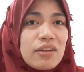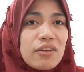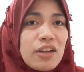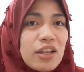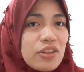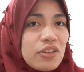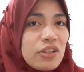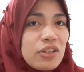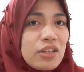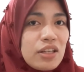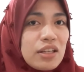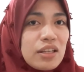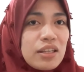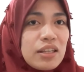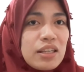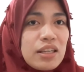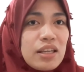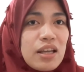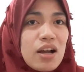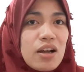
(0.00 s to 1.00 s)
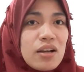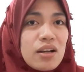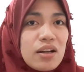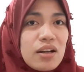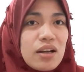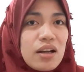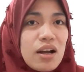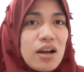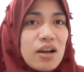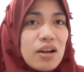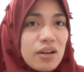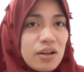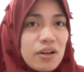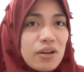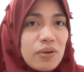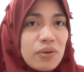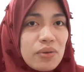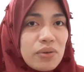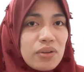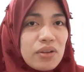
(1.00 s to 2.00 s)
rather than the
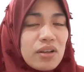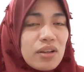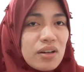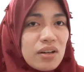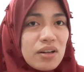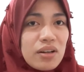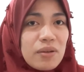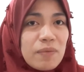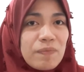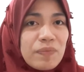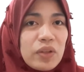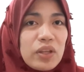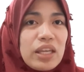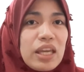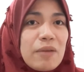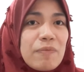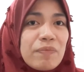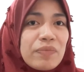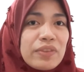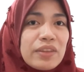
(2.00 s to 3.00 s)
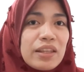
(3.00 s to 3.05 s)
r or r. Okay,